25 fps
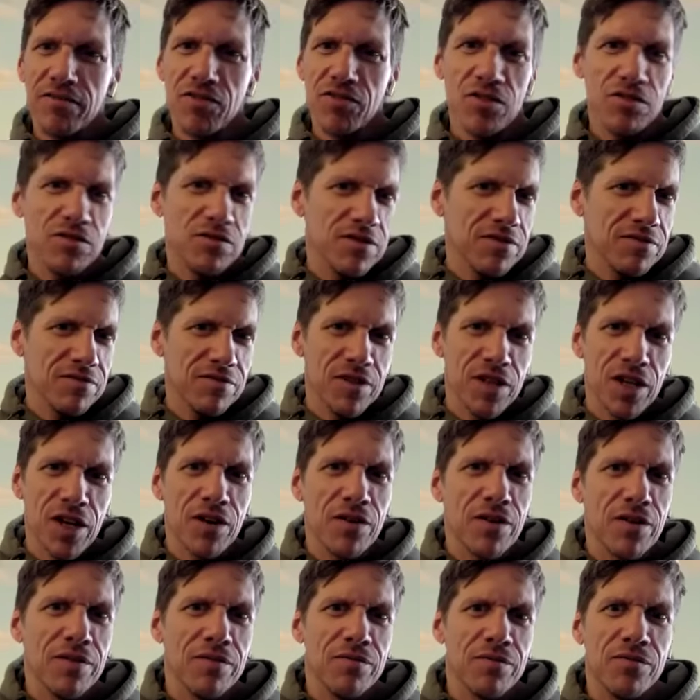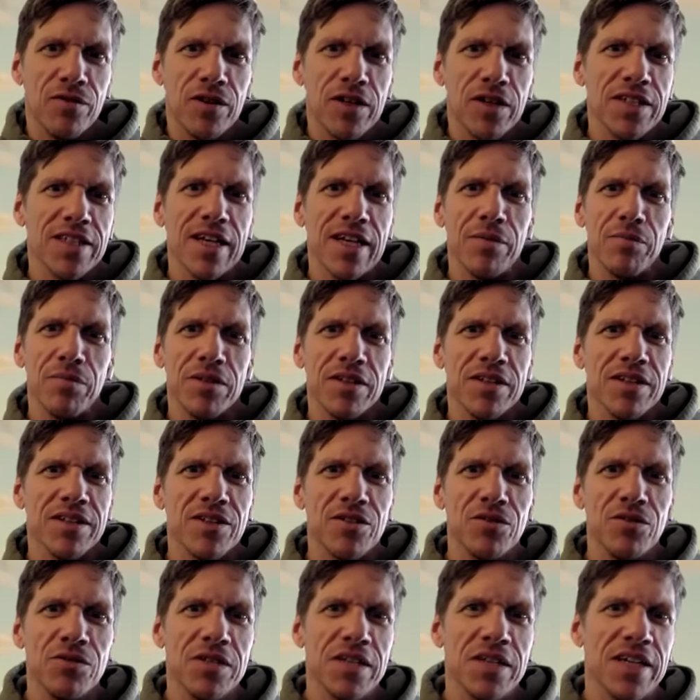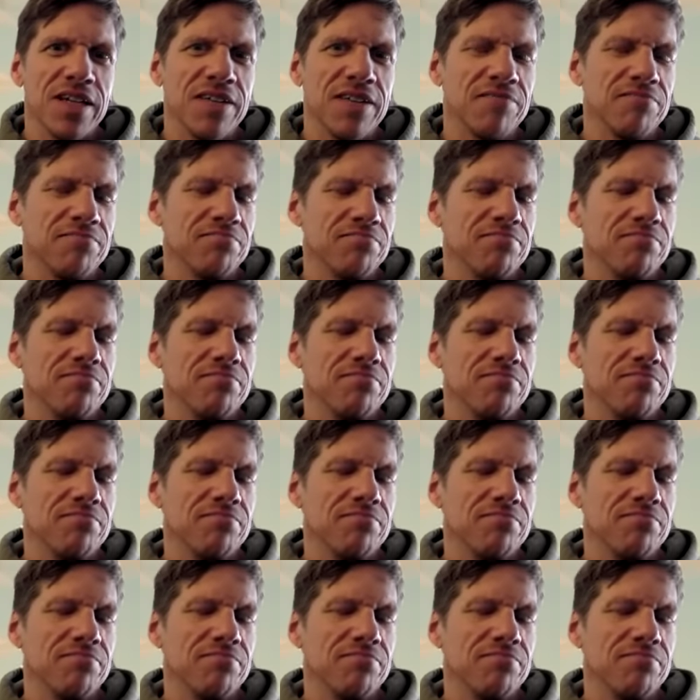So for example, using